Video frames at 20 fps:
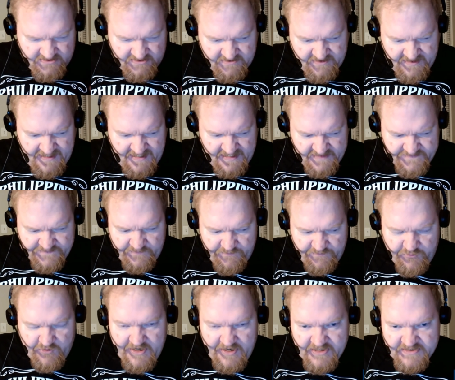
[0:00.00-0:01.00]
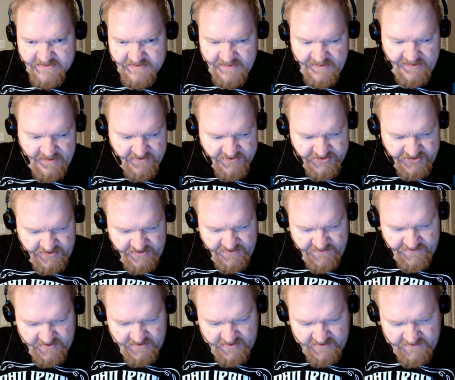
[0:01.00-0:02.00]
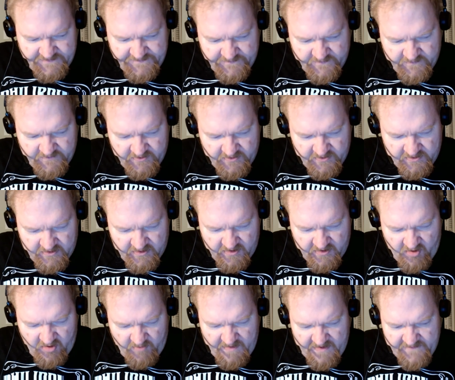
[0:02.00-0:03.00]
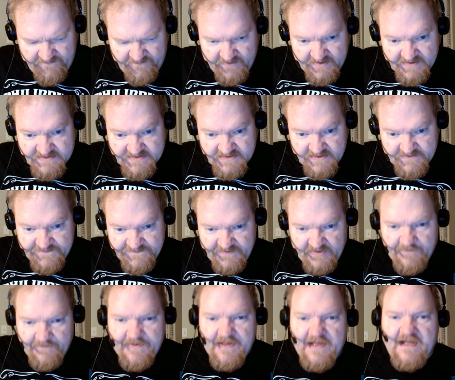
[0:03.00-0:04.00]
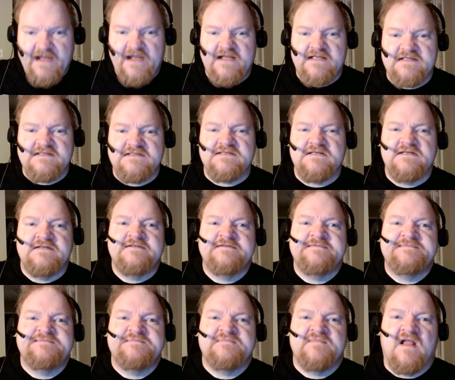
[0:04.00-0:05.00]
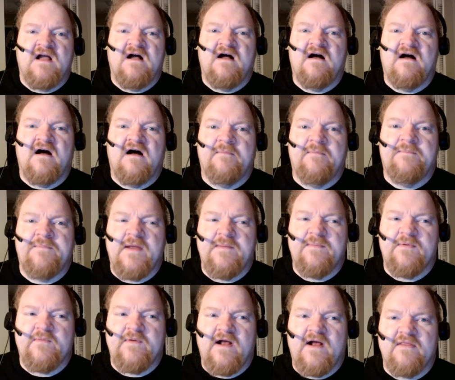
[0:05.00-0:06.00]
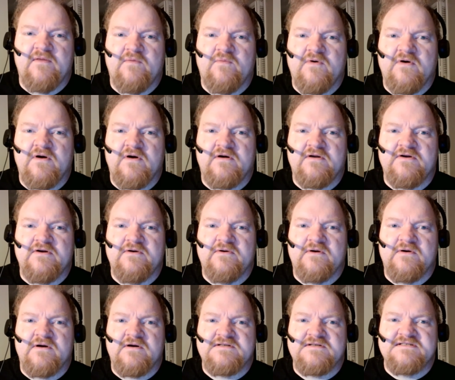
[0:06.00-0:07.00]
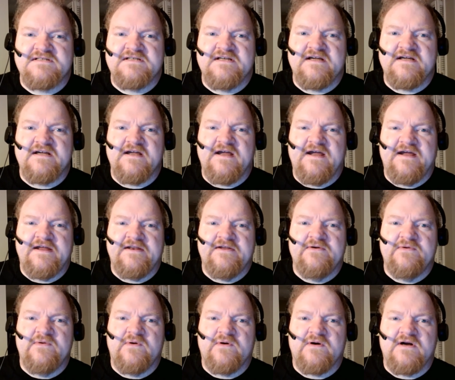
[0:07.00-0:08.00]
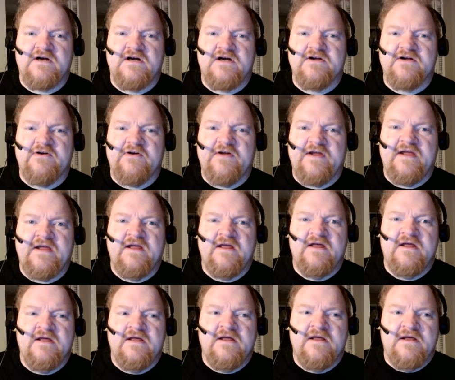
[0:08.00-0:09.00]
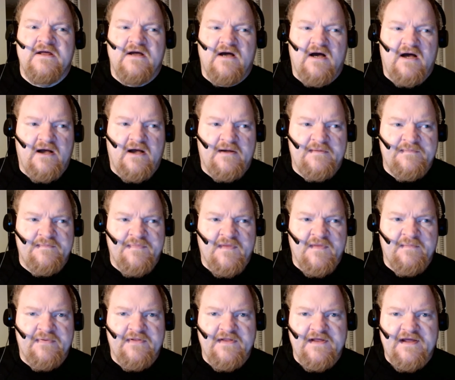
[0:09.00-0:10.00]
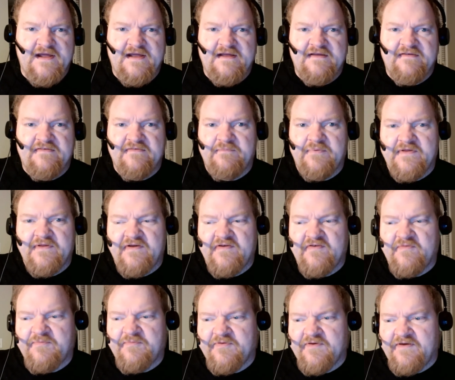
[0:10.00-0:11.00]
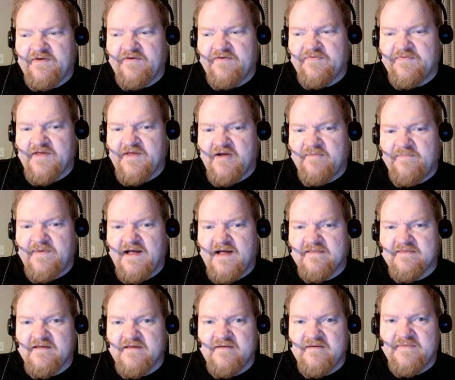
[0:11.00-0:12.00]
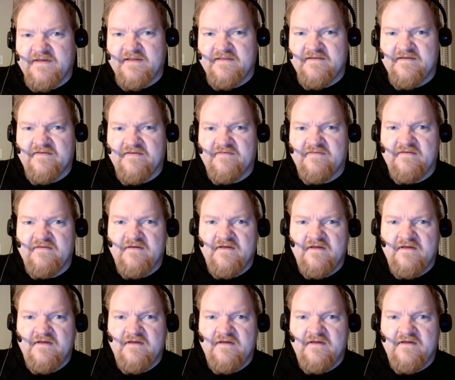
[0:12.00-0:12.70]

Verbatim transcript: going to ask for prayers and energy uh, for all my friends in the Philippines, uh, people around the world who are sick and who are hungry. Um, please, please, please think about them in this,